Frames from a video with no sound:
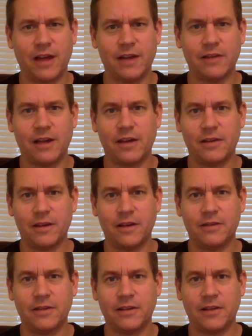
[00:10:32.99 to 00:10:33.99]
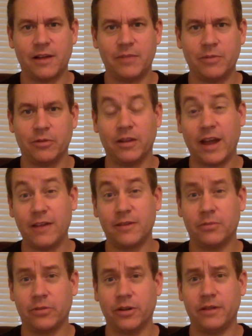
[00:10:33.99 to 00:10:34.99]
I think a lot of people like
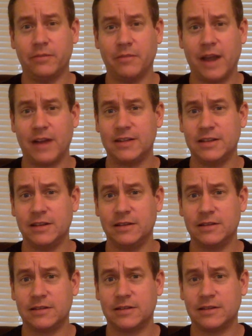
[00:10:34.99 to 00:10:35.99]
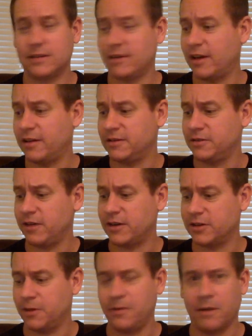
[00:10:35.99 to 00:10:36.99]
the print magazines to
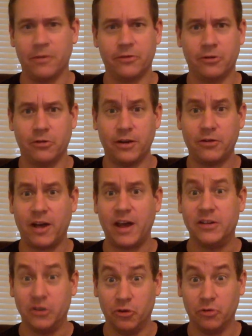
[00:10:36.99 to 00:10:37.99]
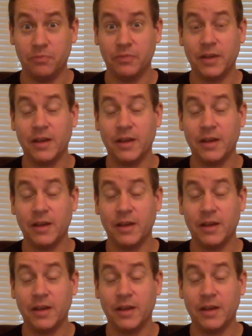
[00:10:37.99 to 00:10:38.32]
actually thumb through. I know I do.